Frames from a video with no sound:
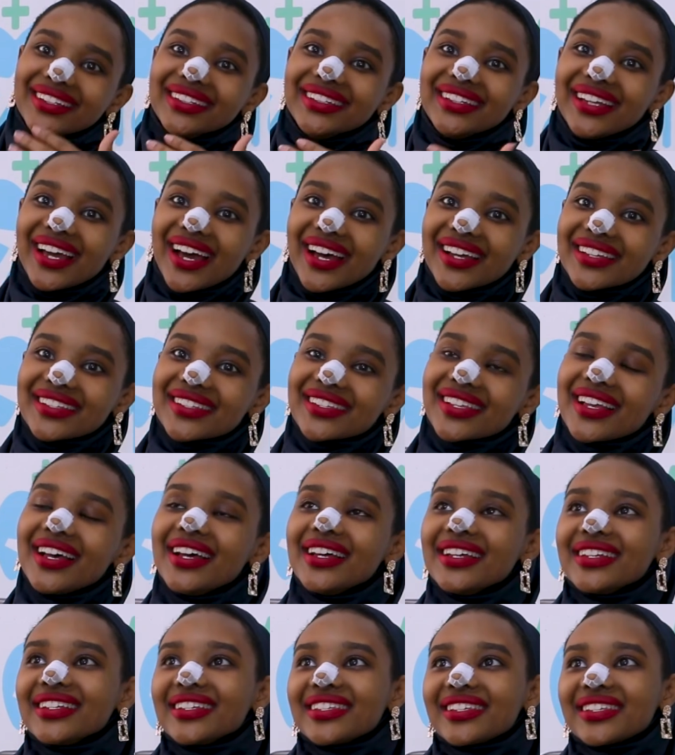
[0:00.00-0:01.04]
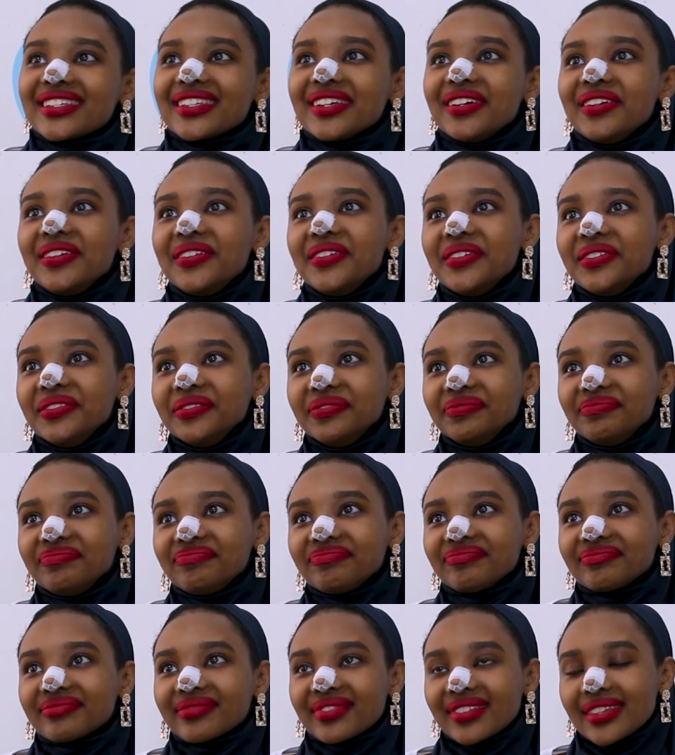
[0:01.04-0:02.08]
Yes, so
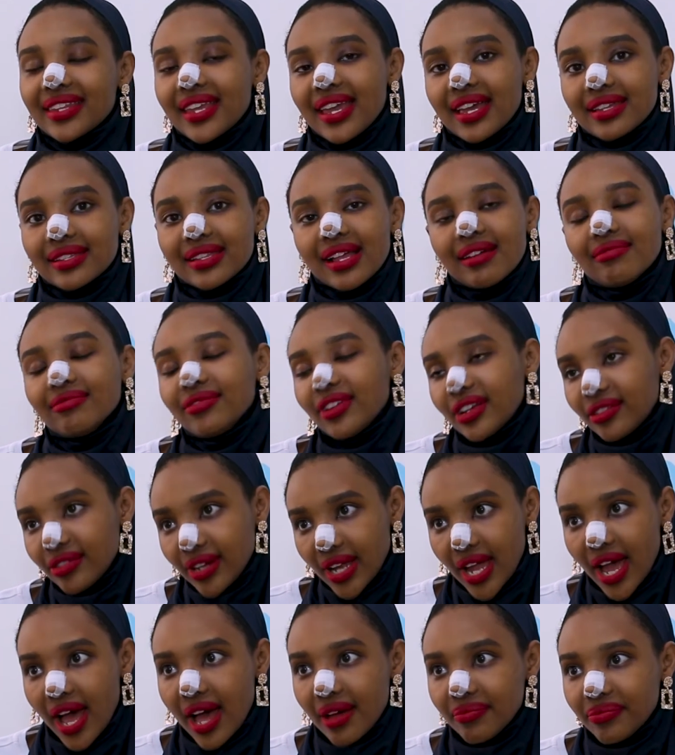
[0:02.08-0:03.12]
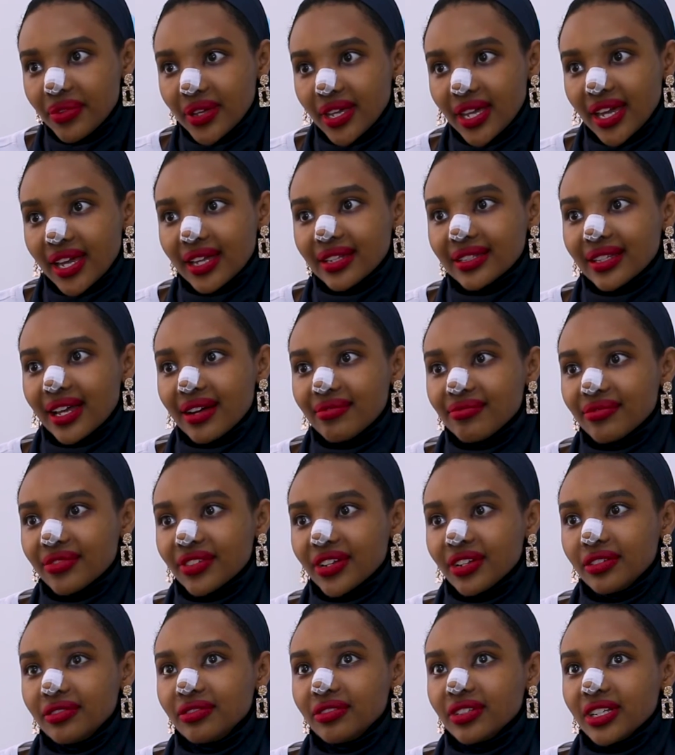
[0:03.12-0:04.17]
yes, I'm very happy, and I'm
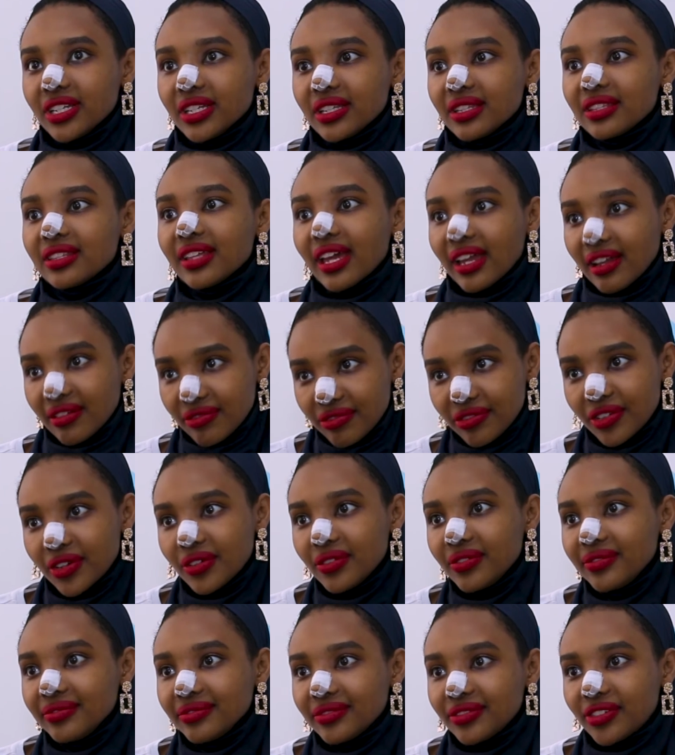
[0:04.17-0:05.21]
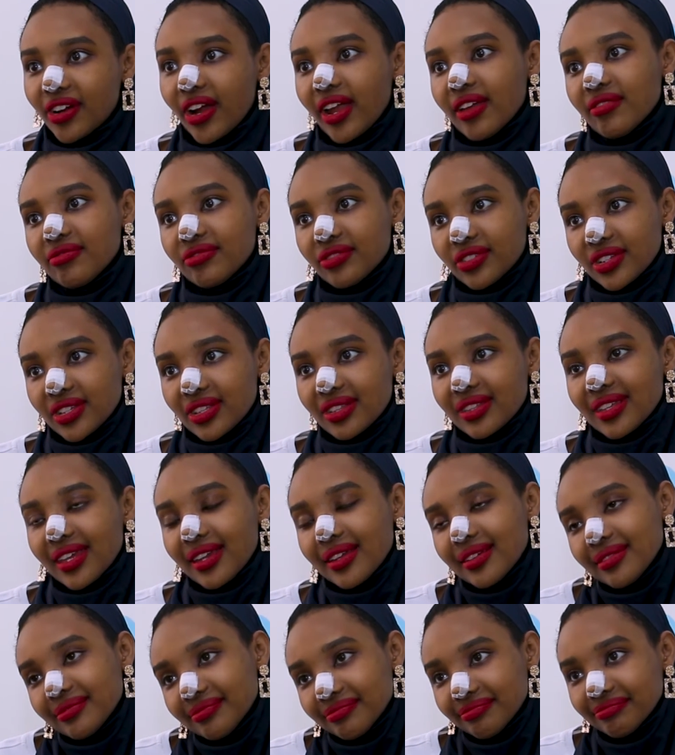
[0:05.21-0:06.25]
very thankful for
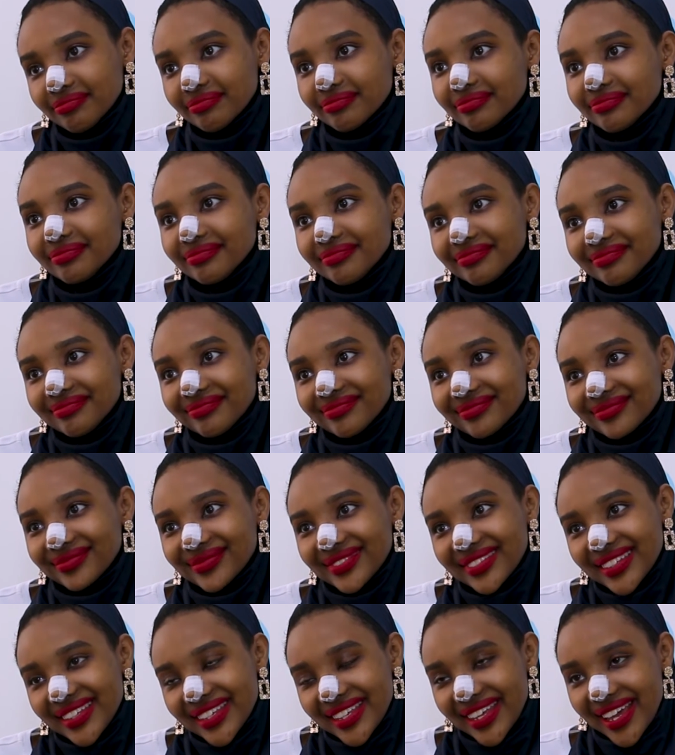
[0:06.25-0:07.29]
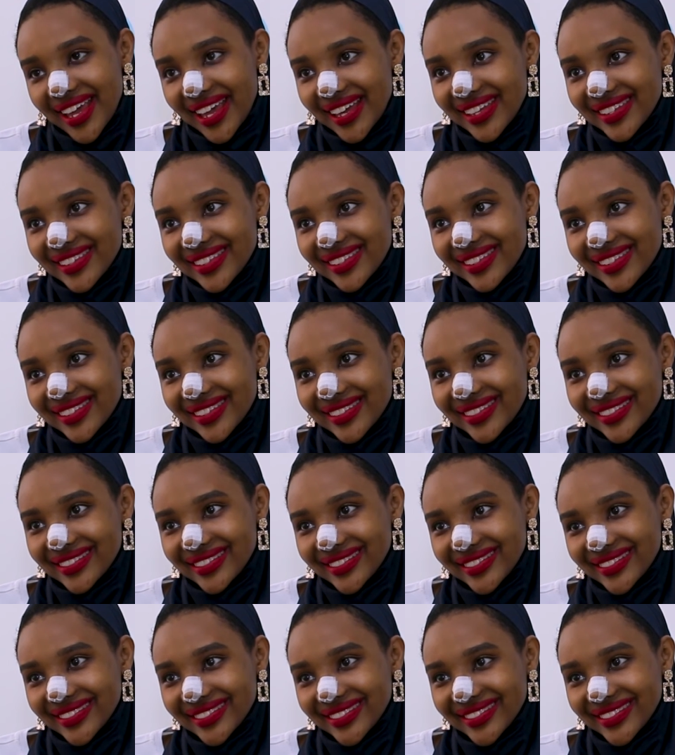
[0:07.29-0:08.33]
everything. Thank you. Yes. Thank you
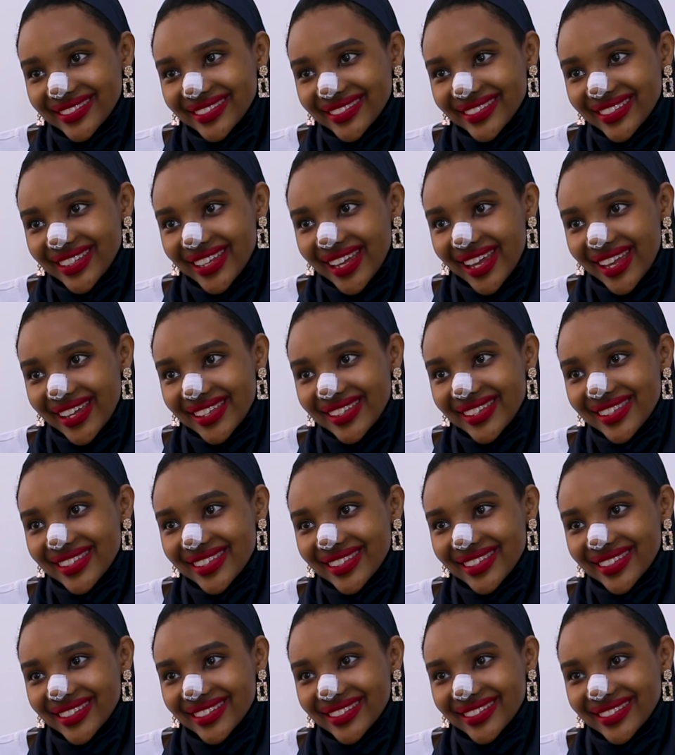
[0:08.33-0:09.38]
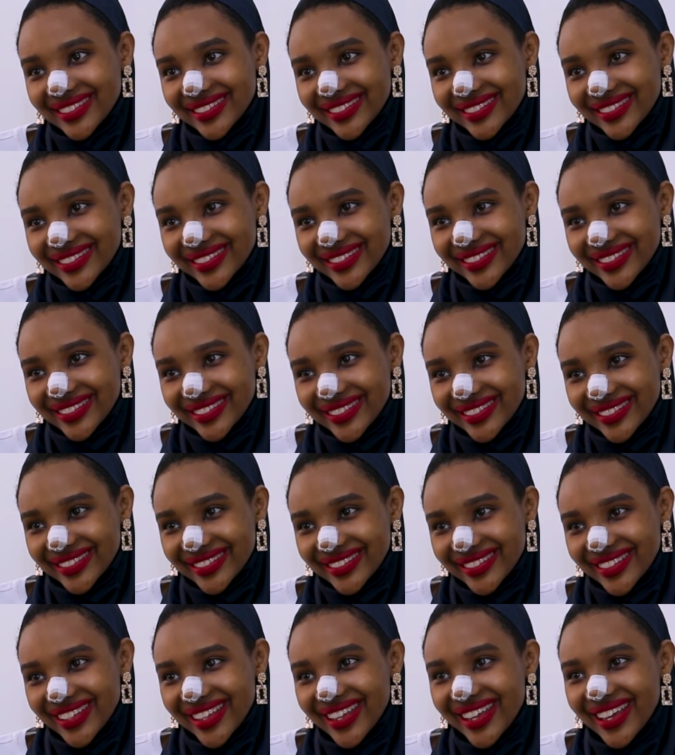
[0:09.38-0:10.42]
very much. Yes. That's it.
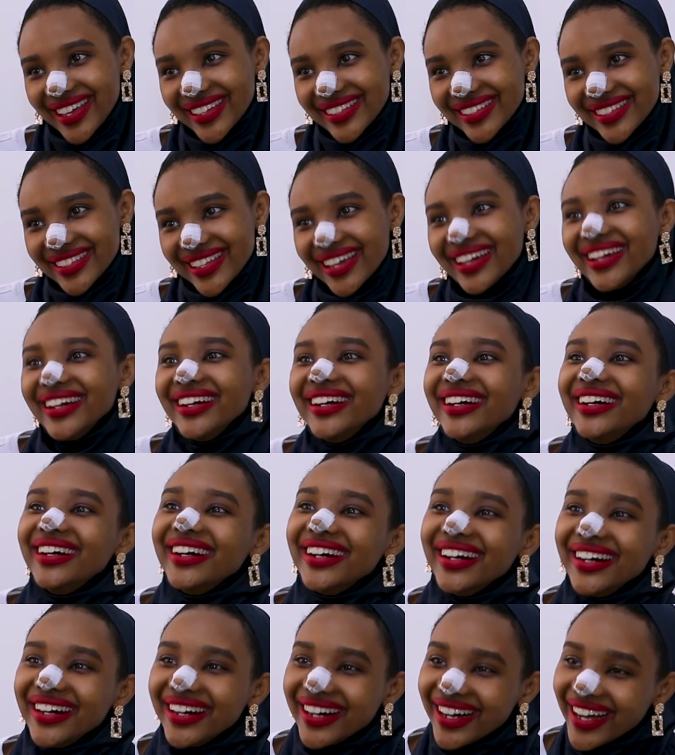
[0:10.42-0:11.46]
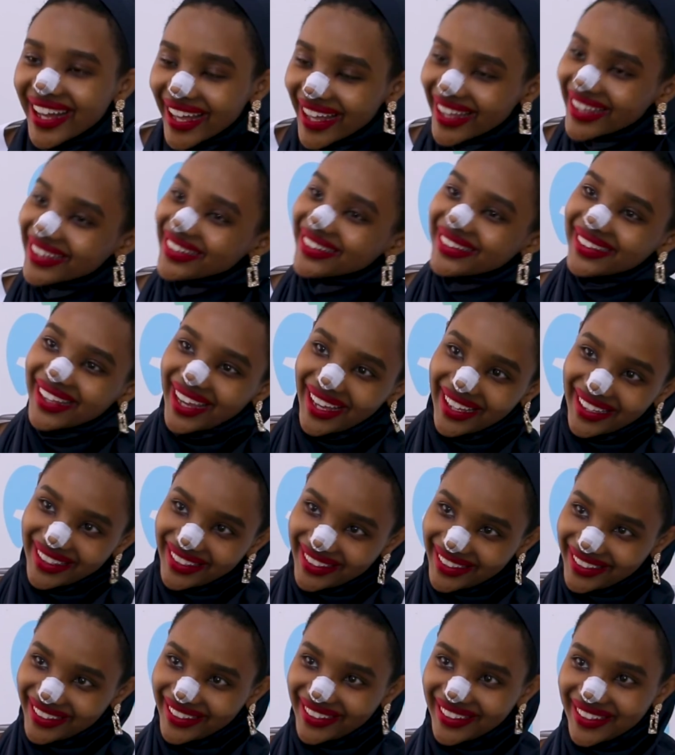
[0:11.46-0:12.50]
Okay. Yes.
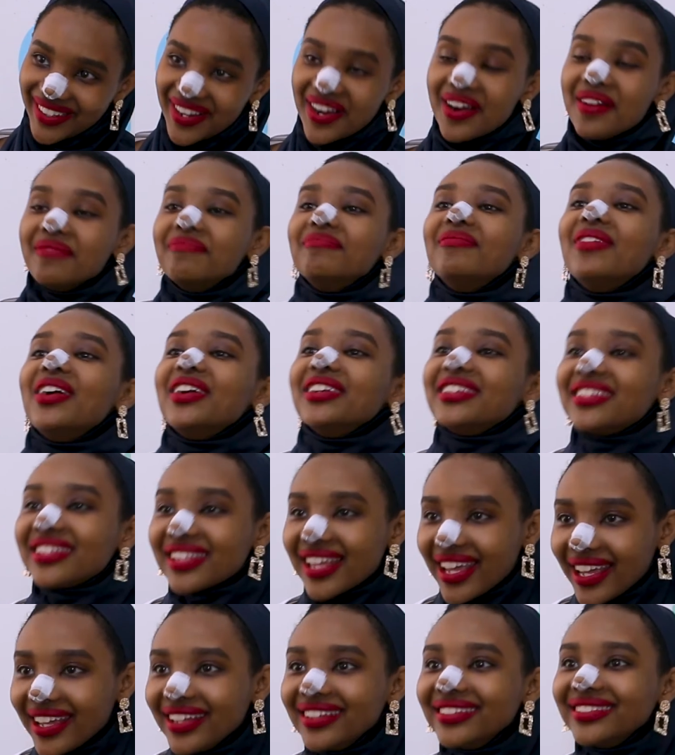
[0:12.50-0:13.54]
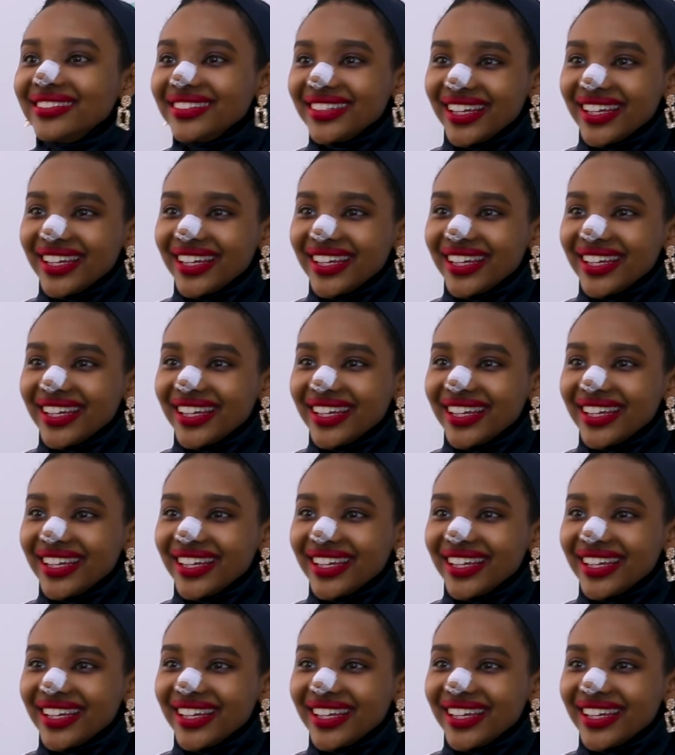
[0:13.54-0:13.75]
Thank you. Mercy.